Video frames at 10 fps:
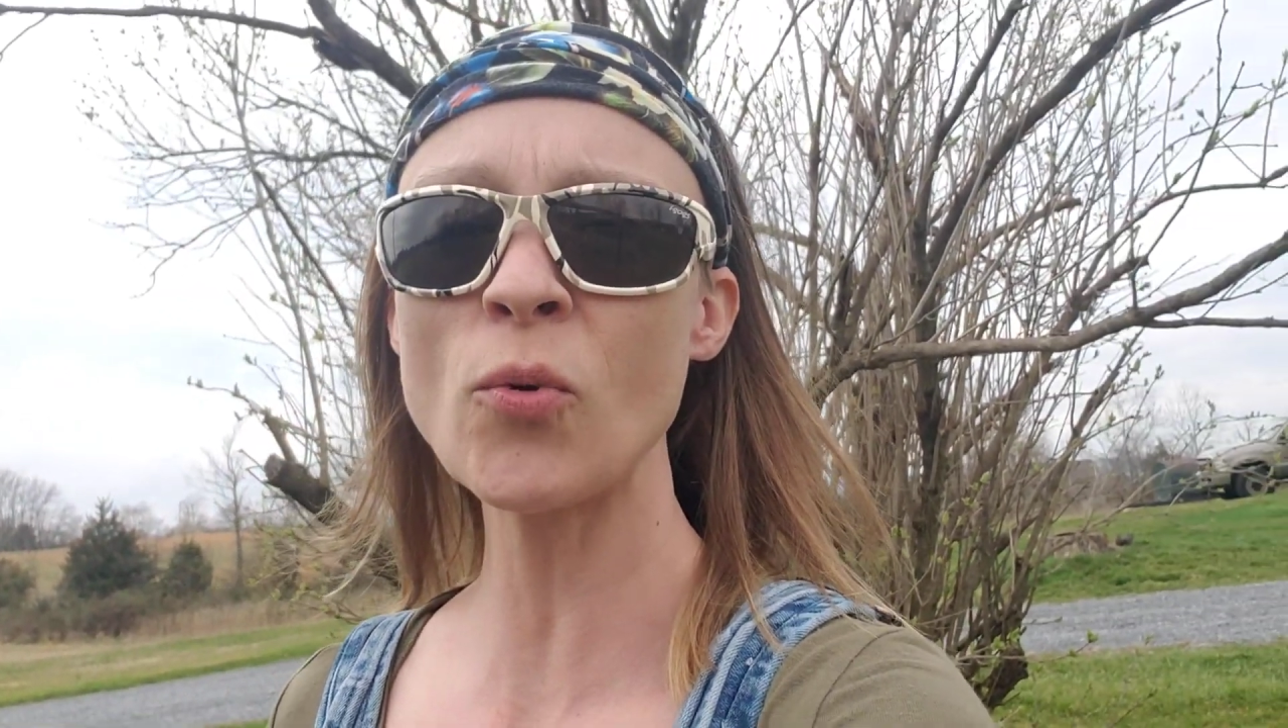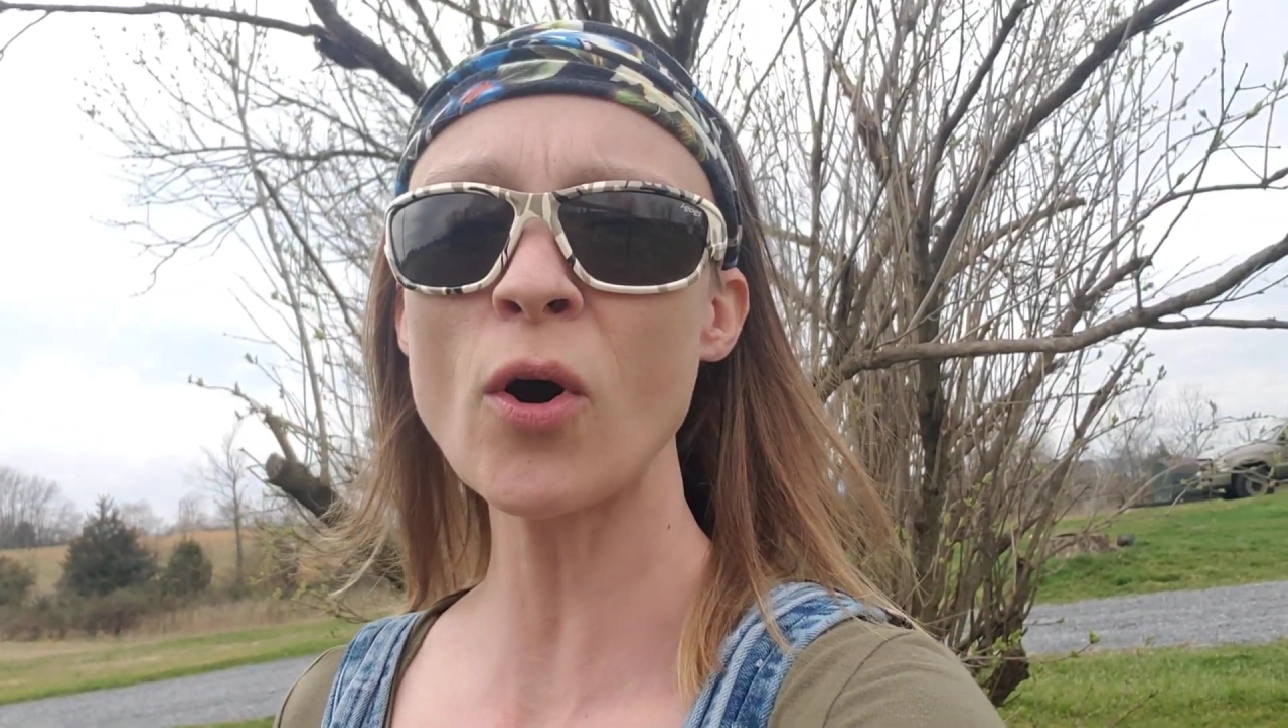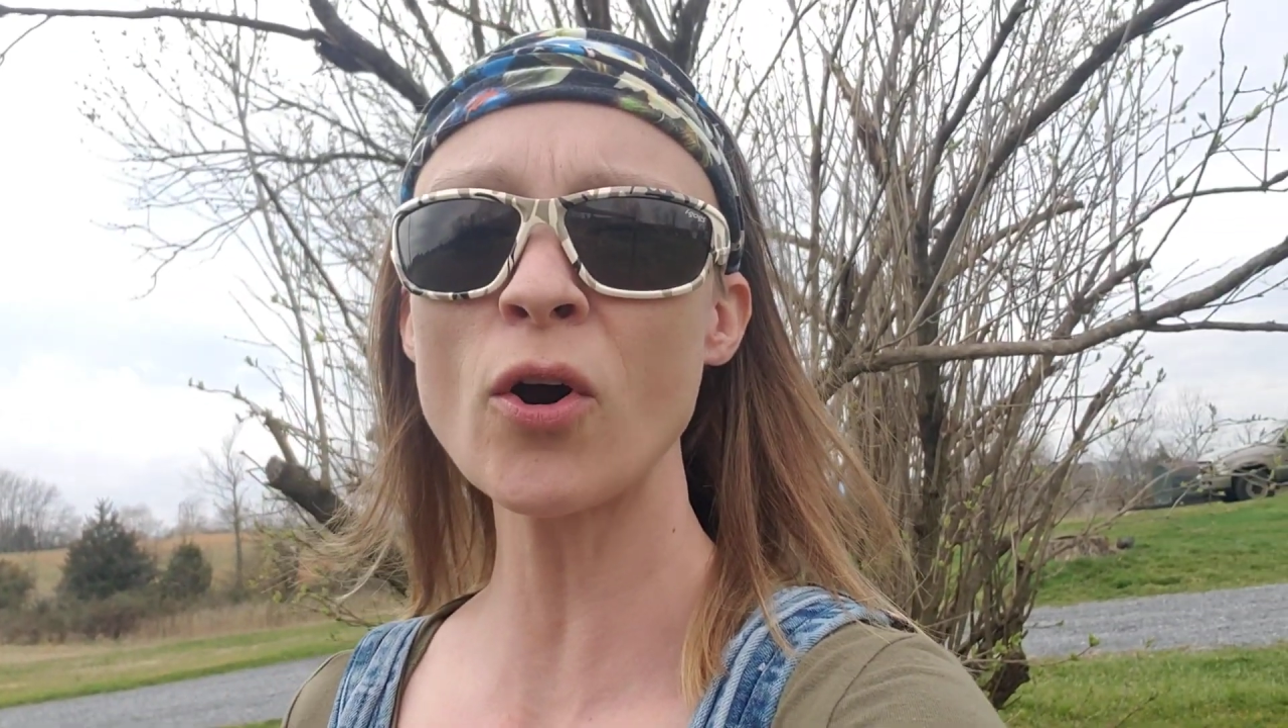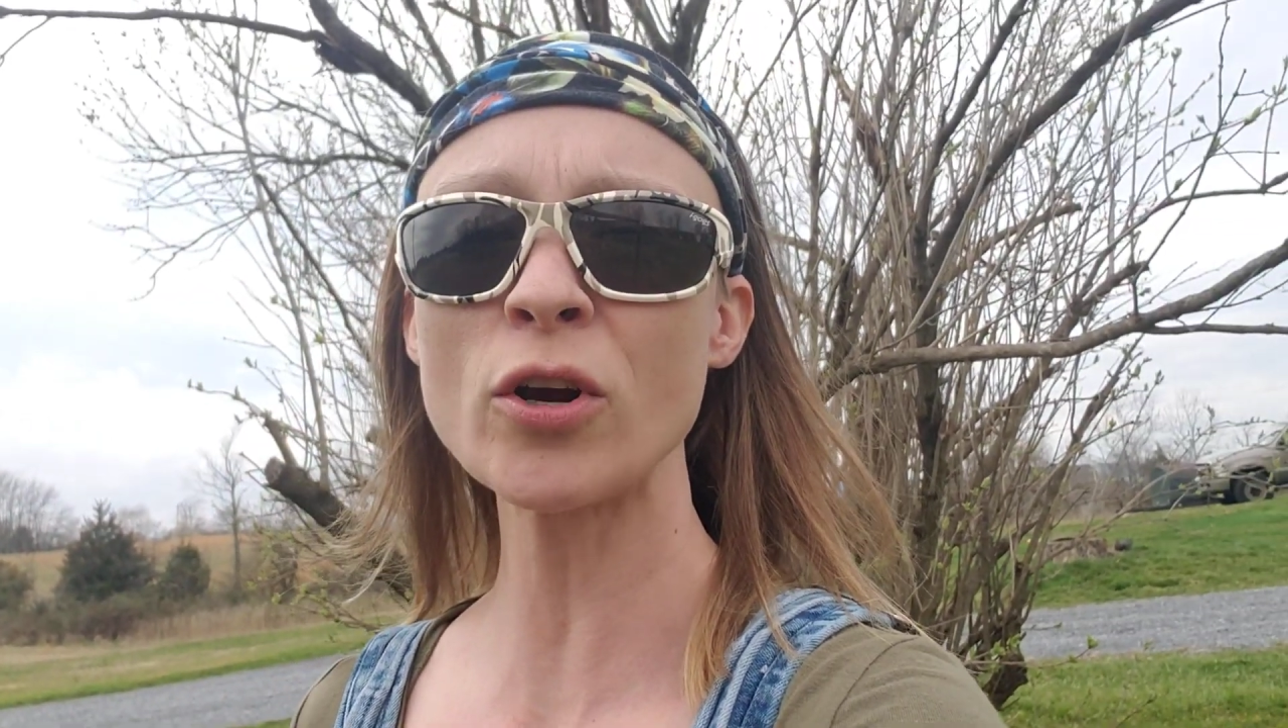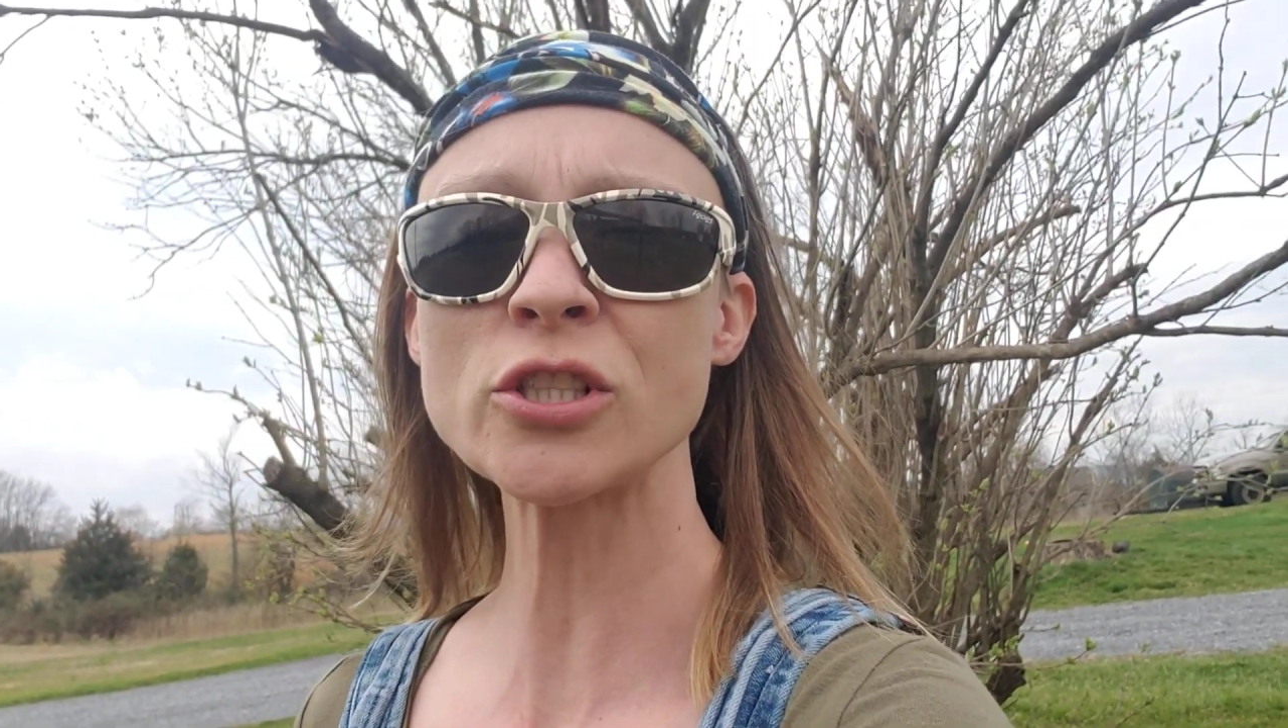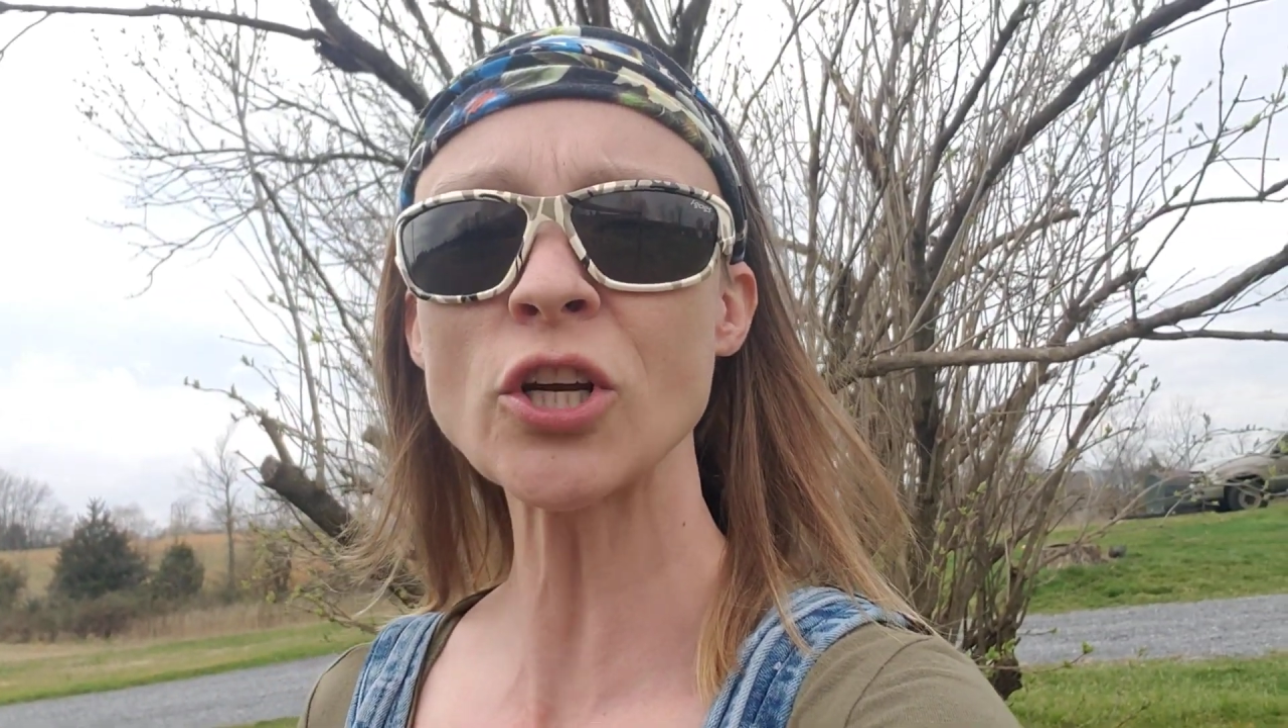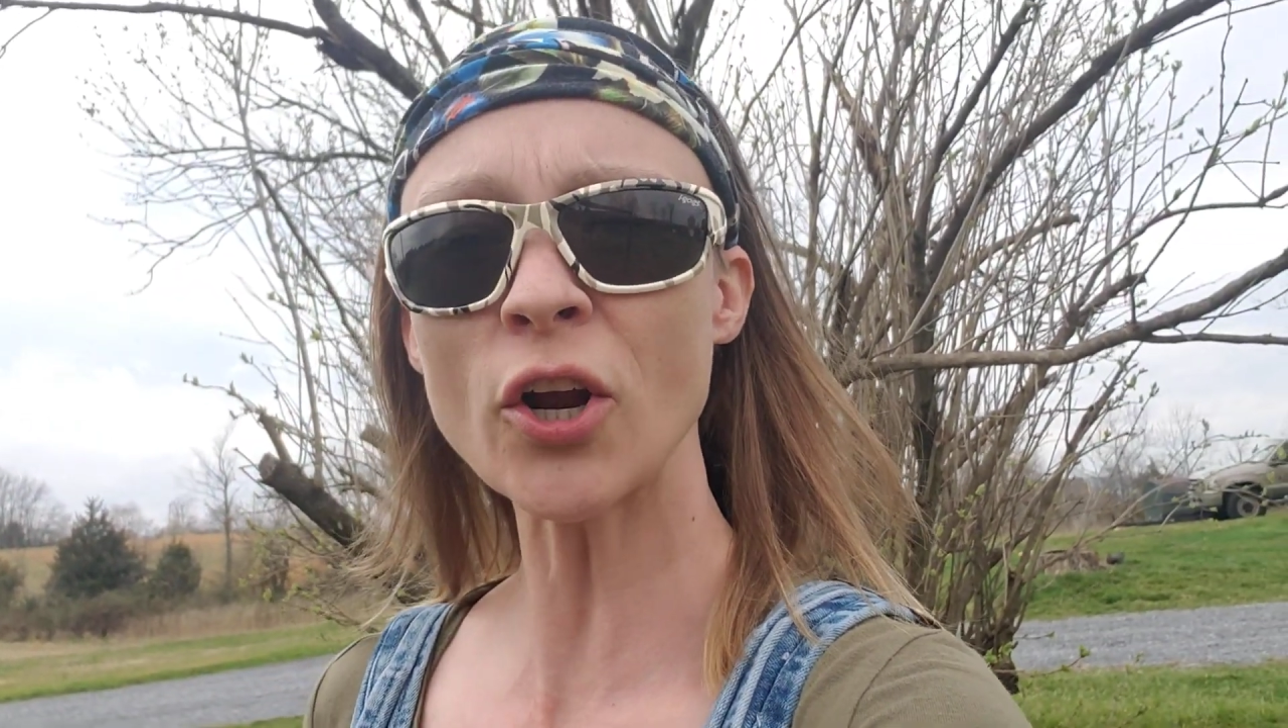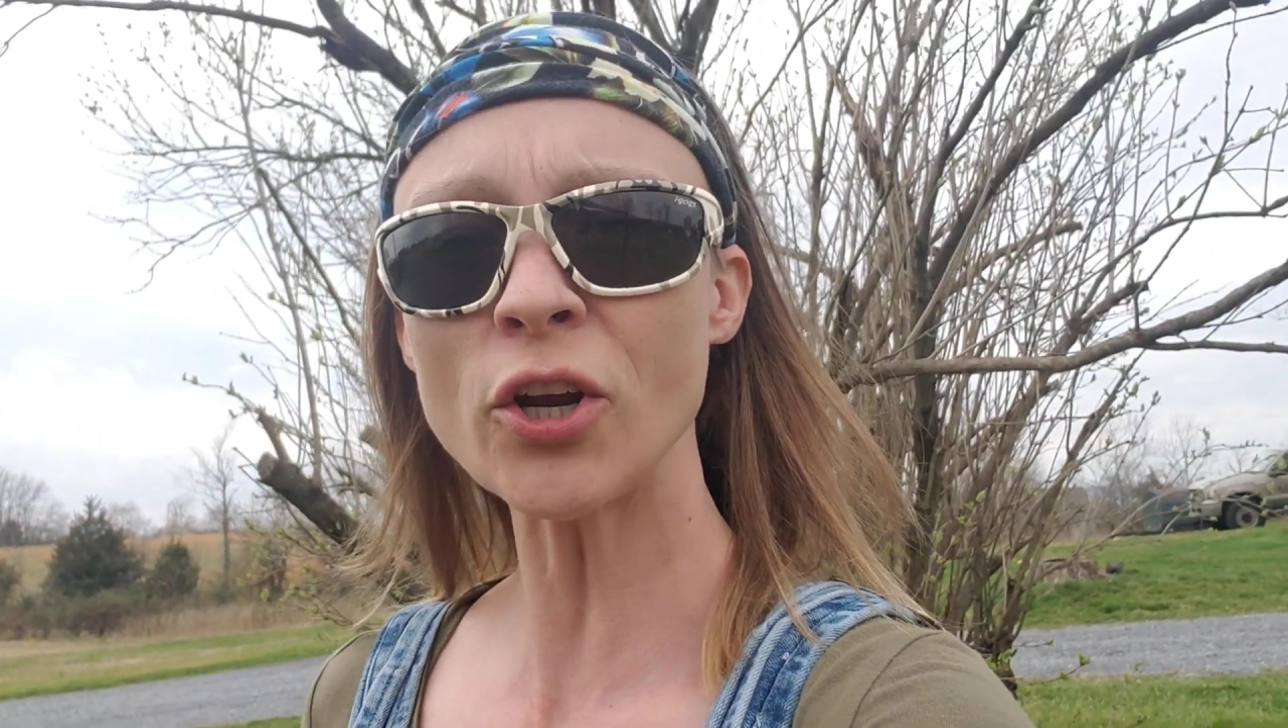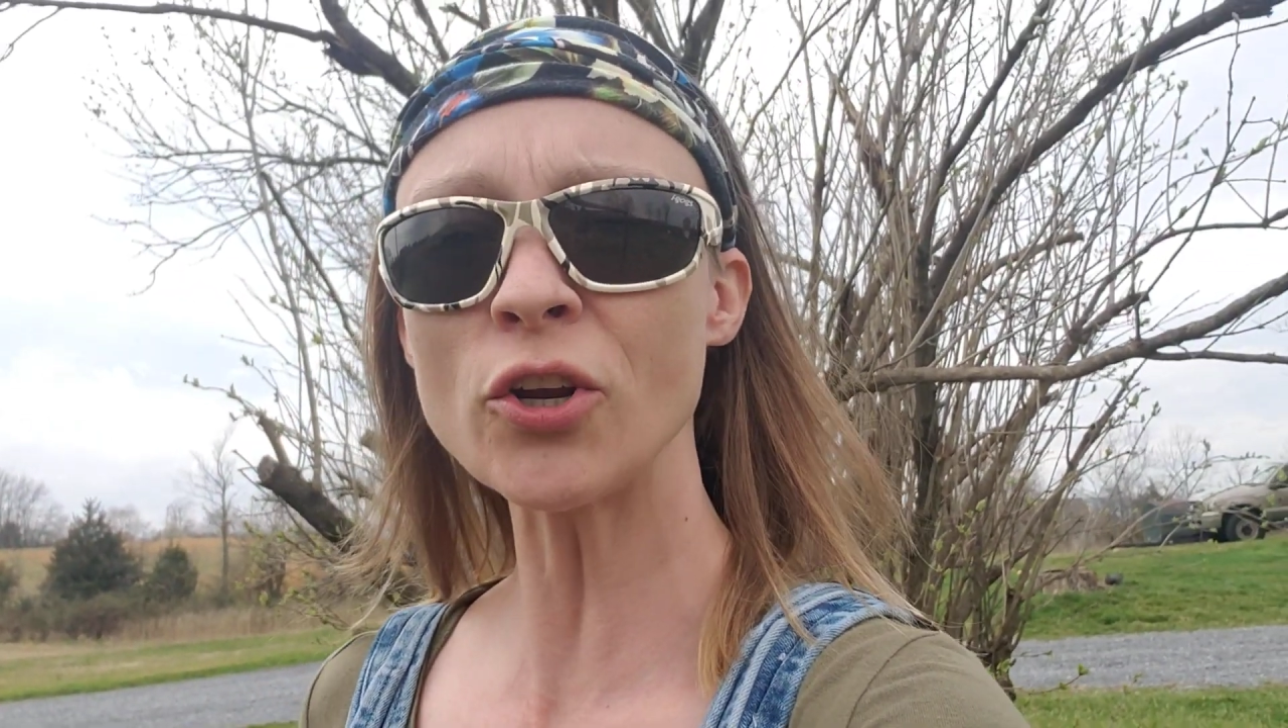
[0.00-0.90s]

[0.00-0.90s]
are starting